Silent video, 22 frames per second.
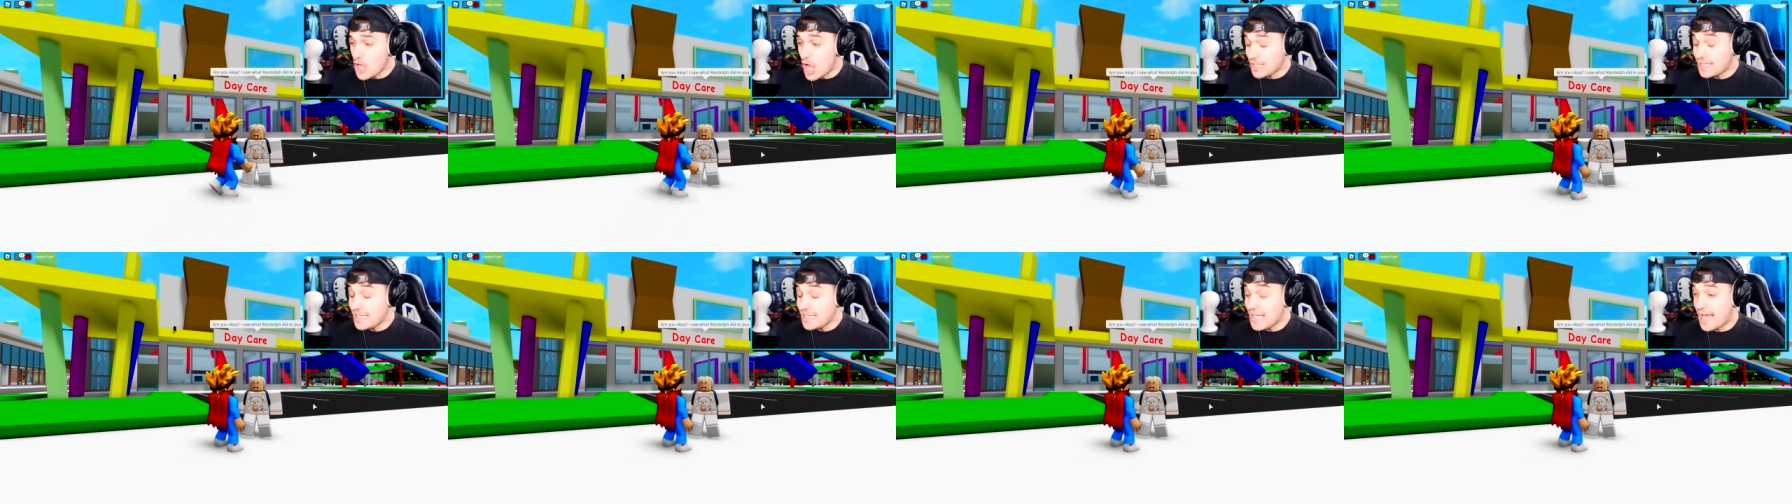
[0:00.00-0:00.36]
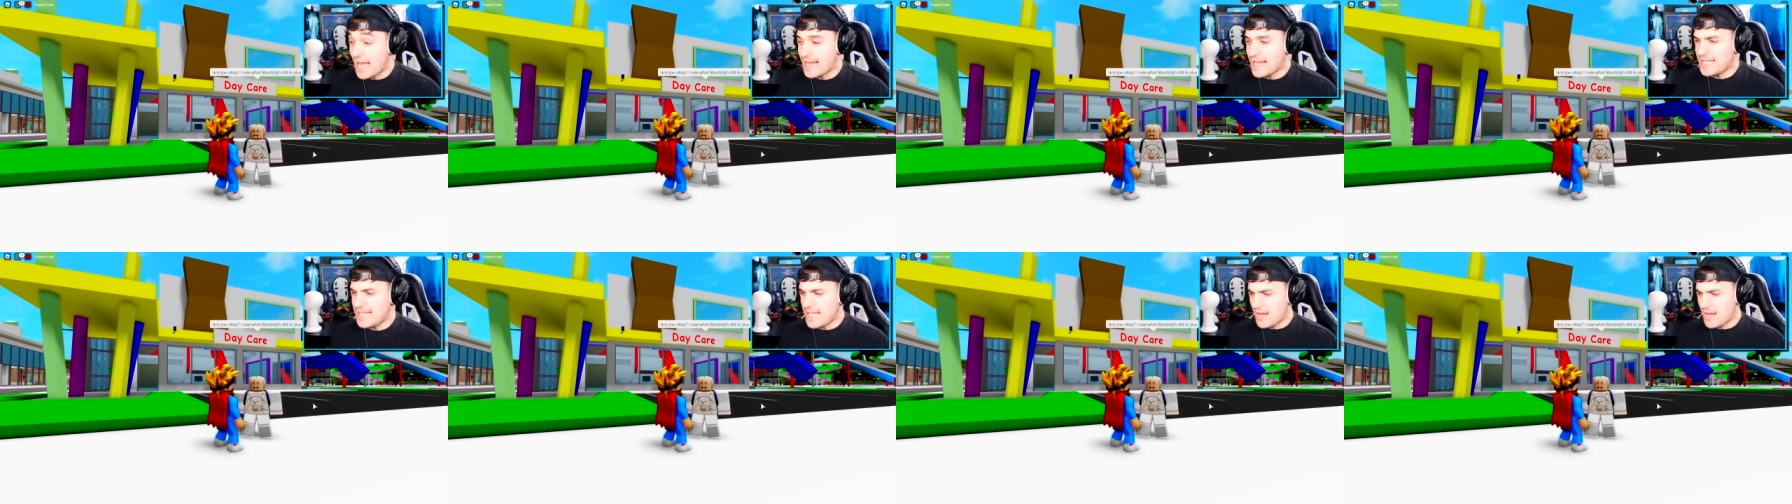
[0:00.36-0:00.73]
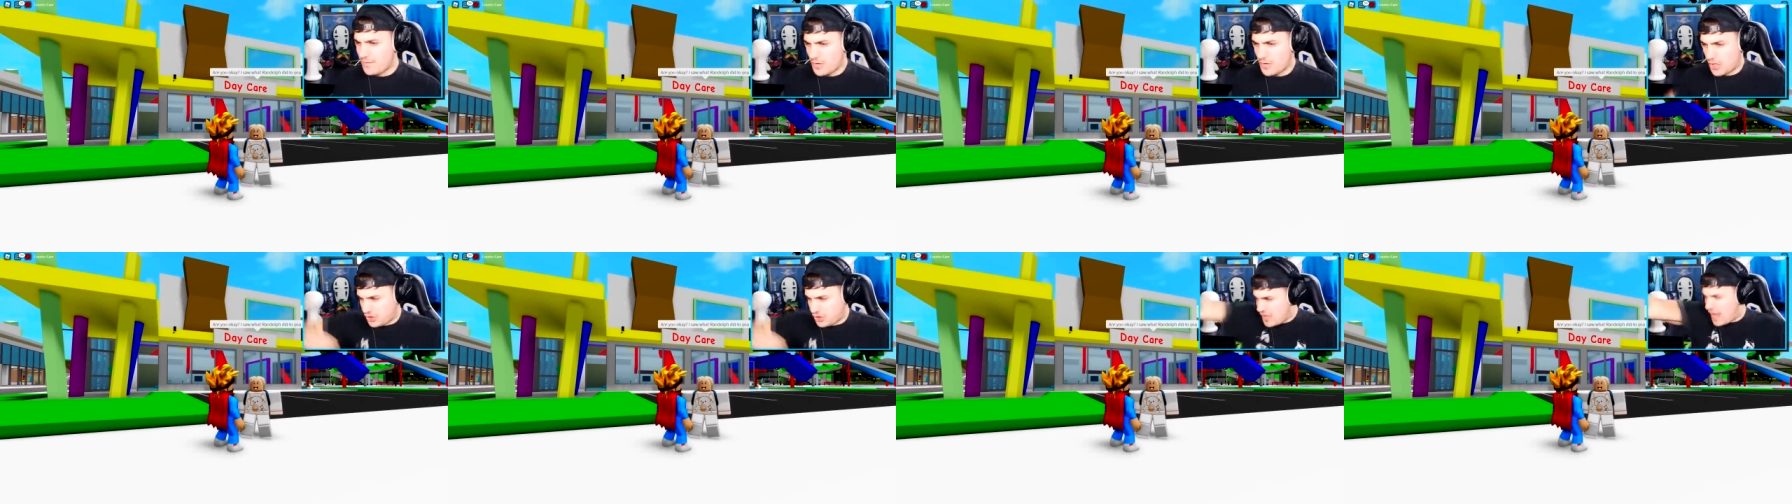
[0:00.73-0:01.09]
lucky I didn't give
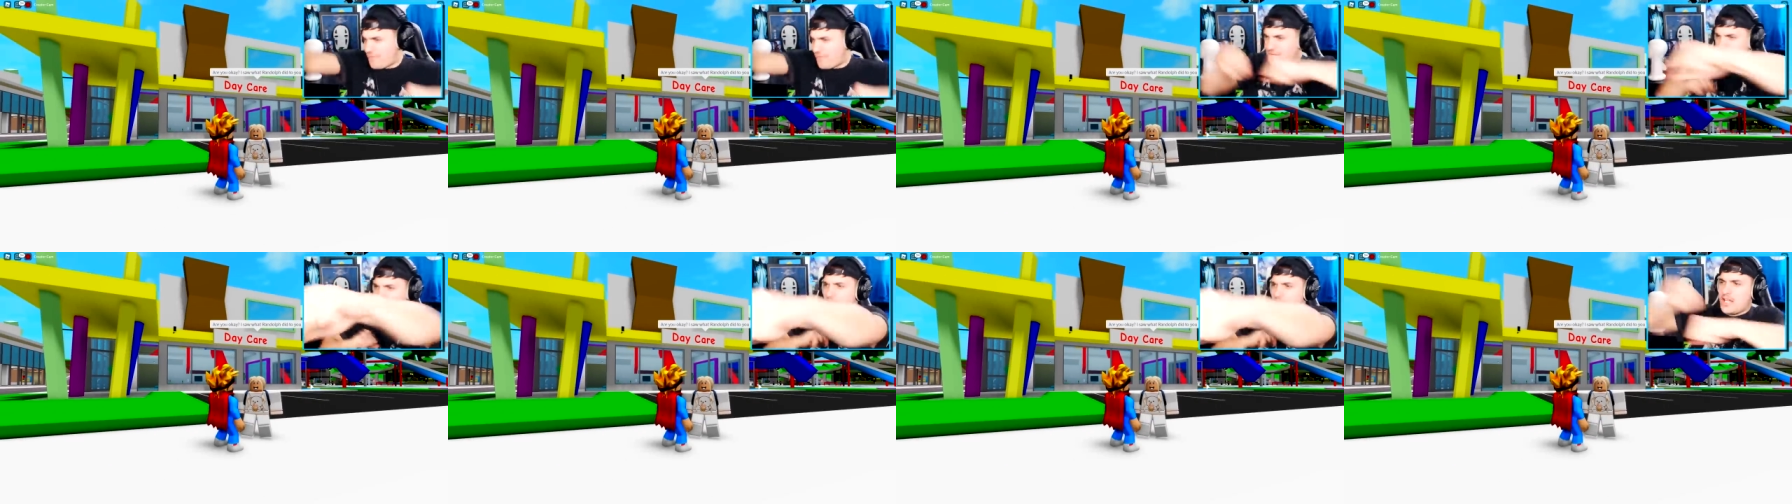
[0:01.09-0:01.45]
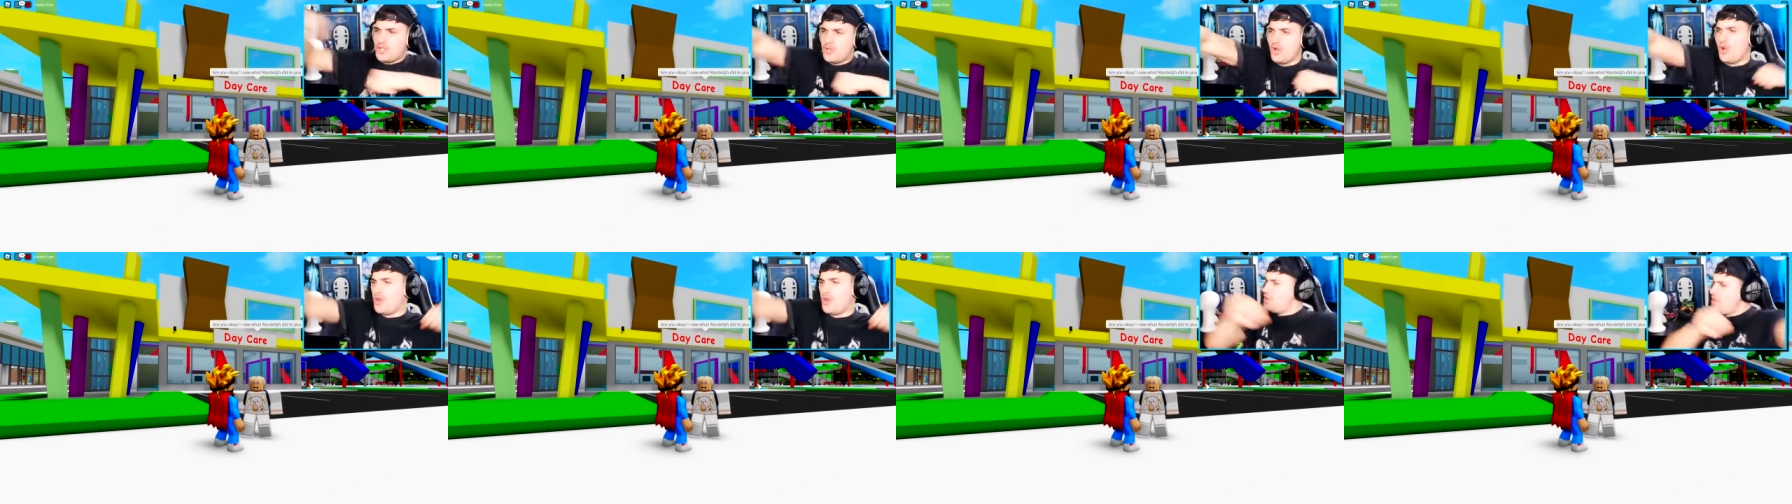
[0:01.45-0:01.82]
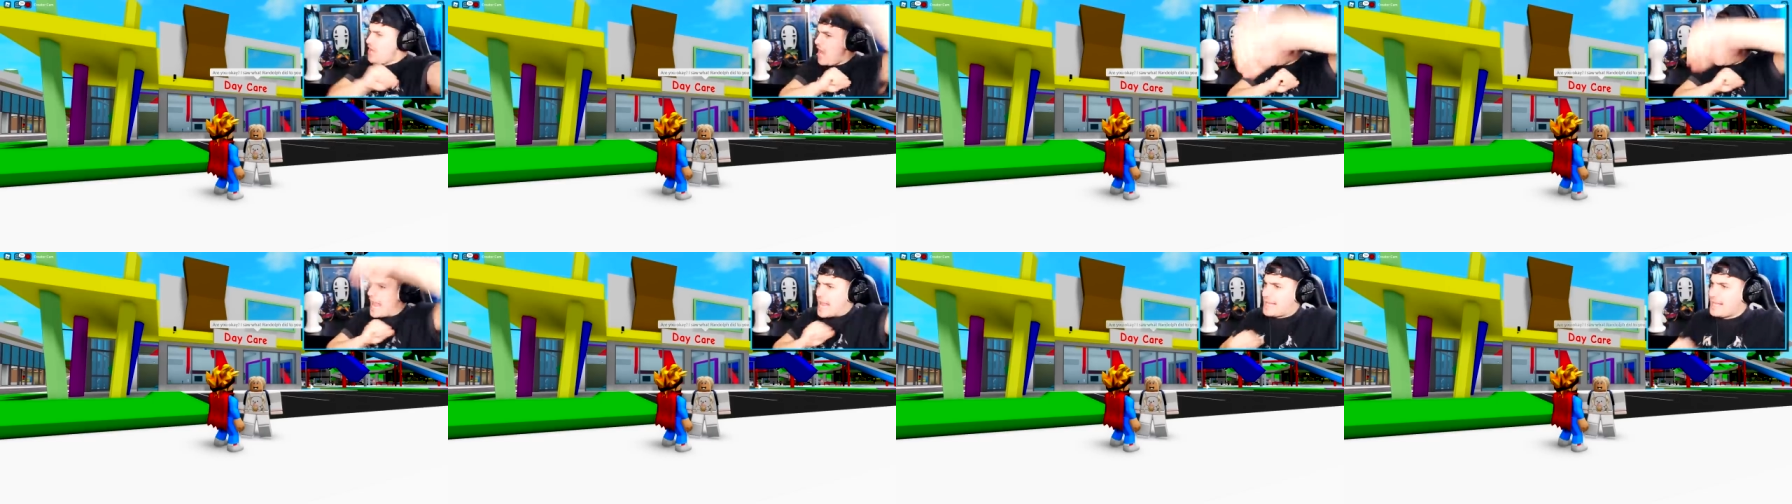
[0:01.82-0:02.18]
him the left, right, good
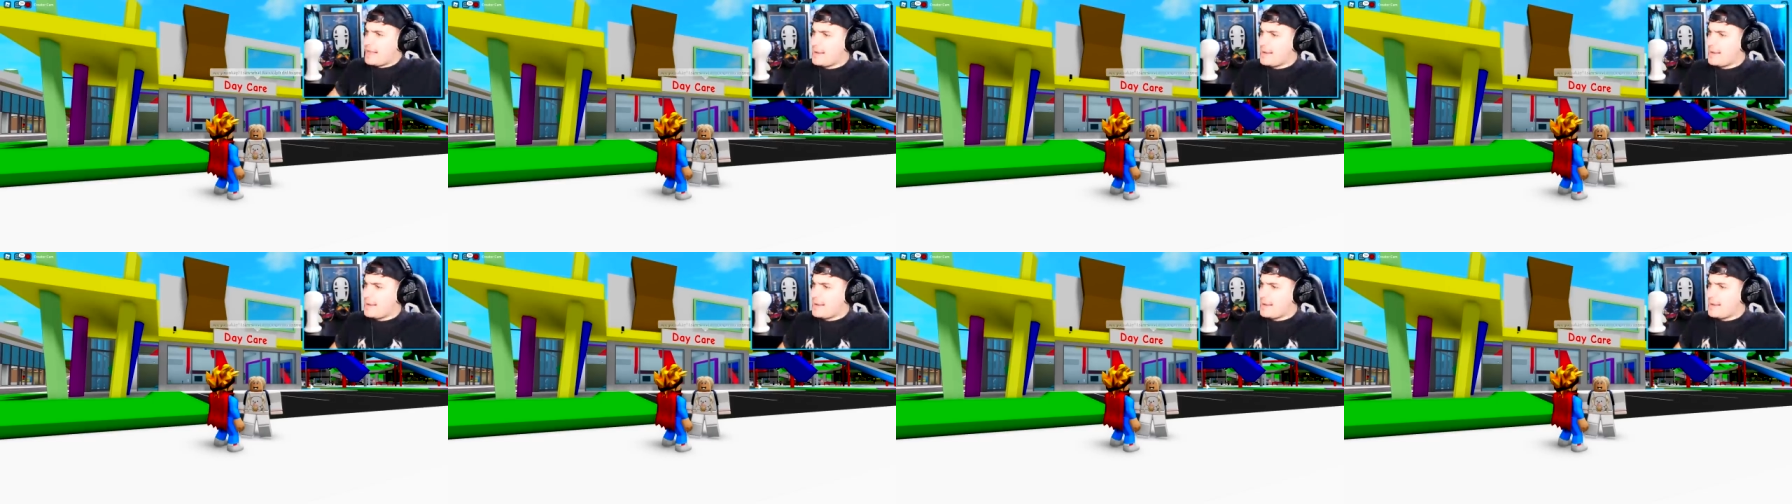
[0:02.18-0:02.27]
night!